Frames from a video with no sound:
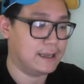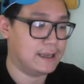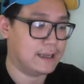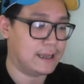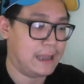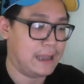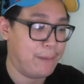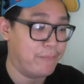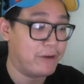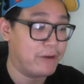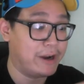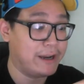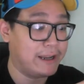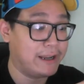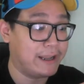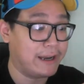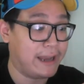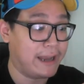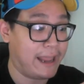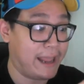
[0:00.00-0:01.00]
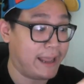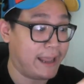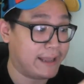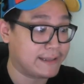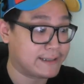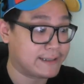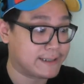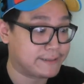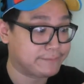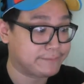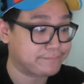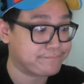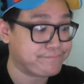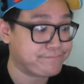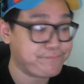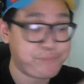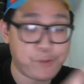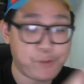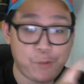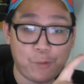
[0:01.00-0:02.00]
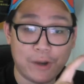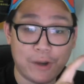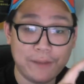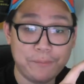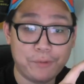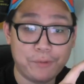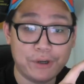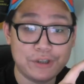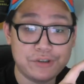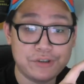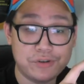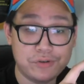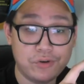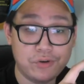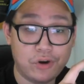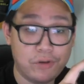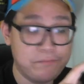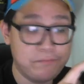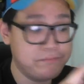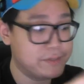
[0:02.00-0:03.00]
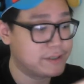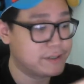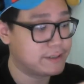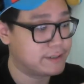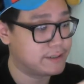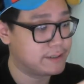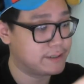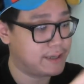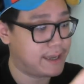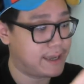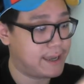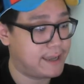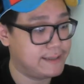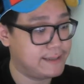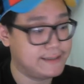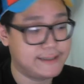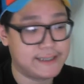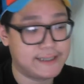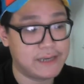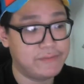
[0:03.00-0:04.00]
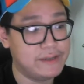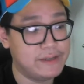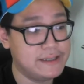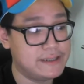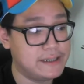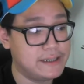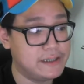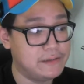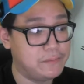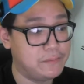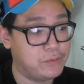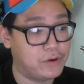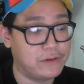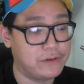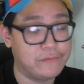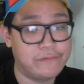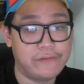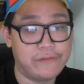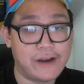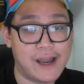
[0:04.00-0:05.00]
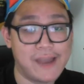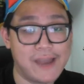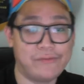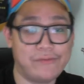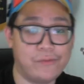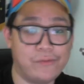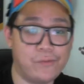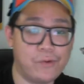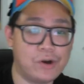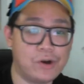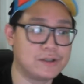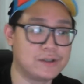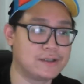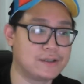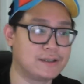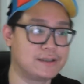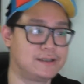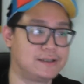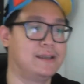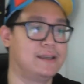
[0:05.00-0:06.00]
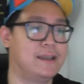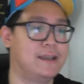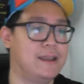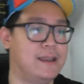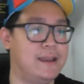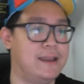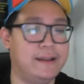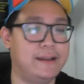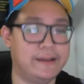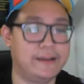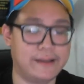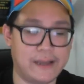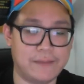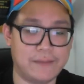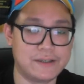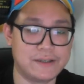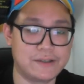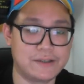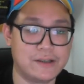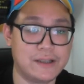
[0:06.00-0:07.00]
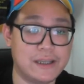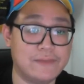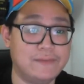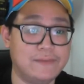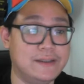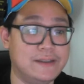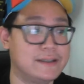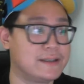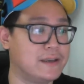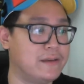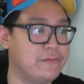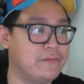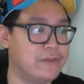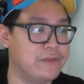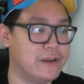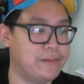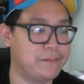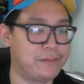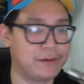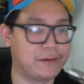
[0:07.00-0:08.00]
I'm running it at 1.2 ohms at 17.5 watts, and I'm just going to give this a vape.